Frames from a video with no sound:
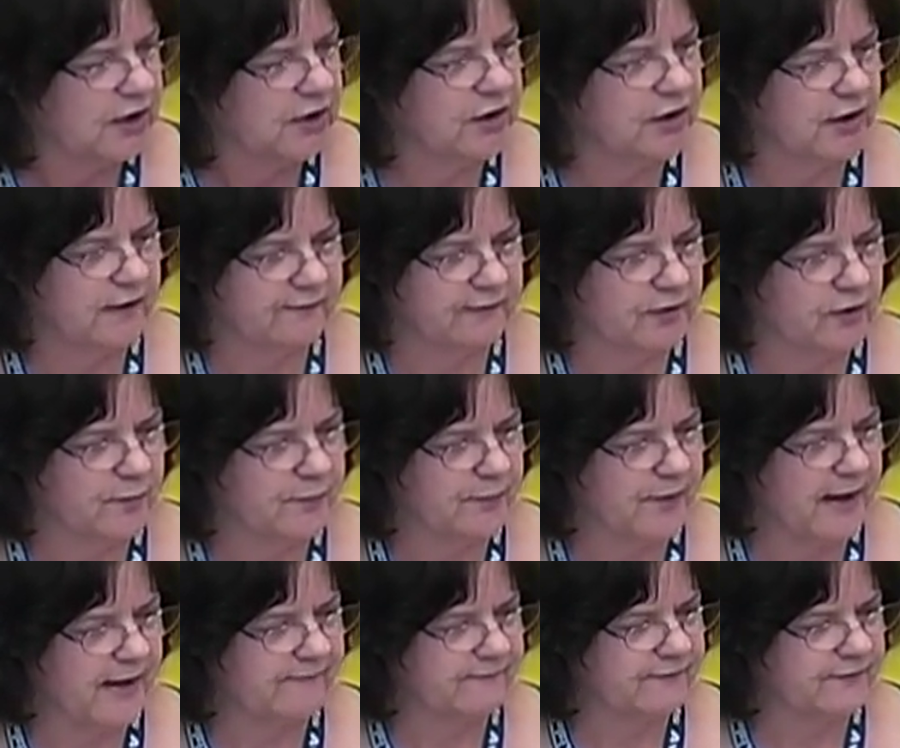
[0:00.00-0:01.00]
Governor
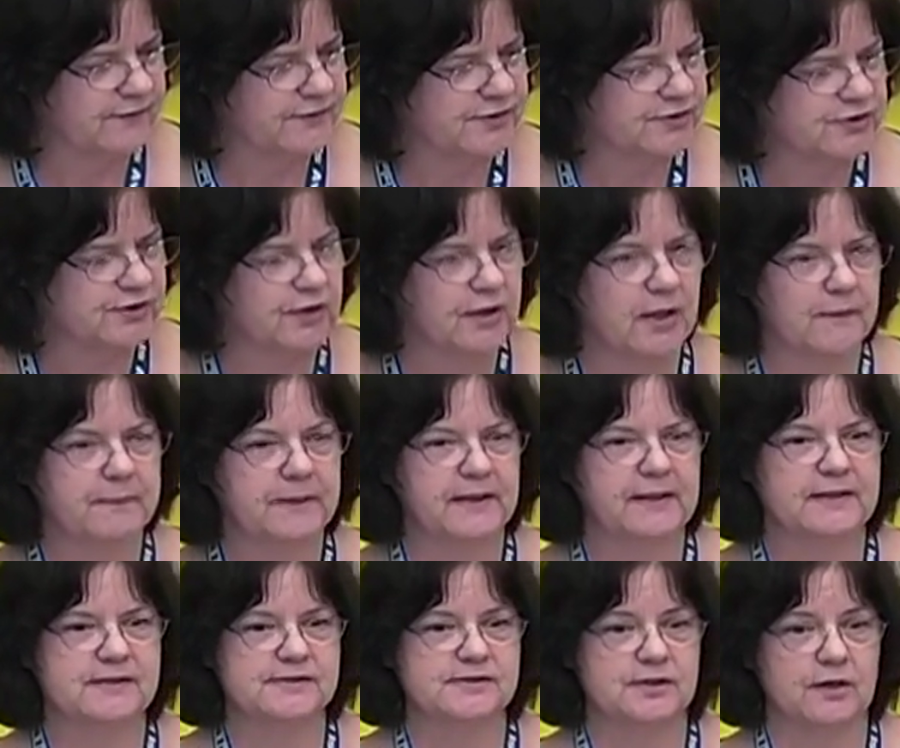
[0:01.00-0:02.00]
Bradford stood up
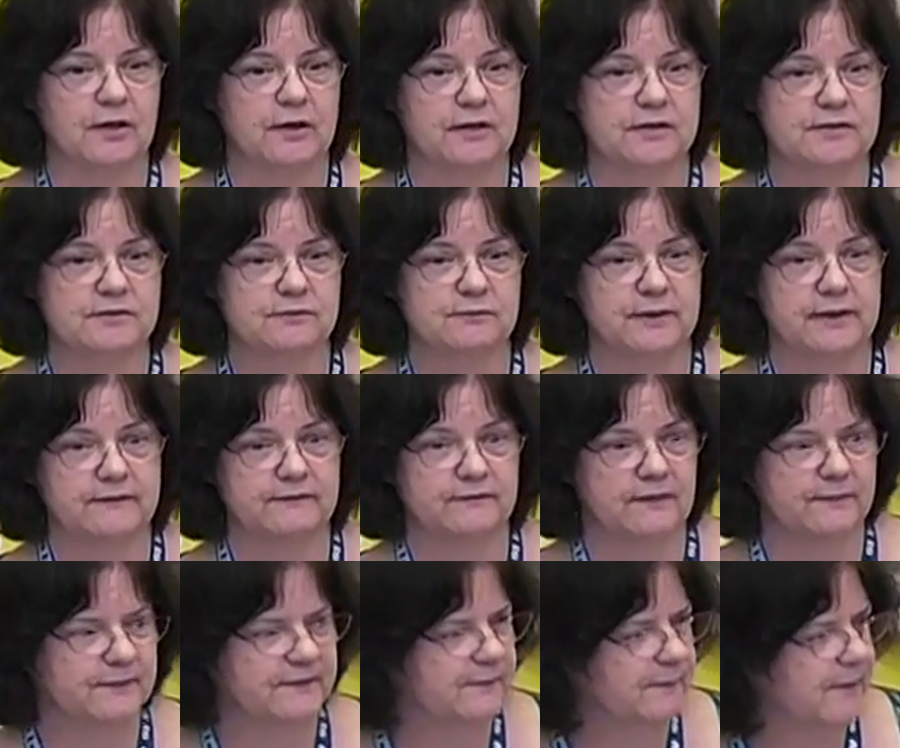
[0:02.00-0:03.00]
and he started to read from his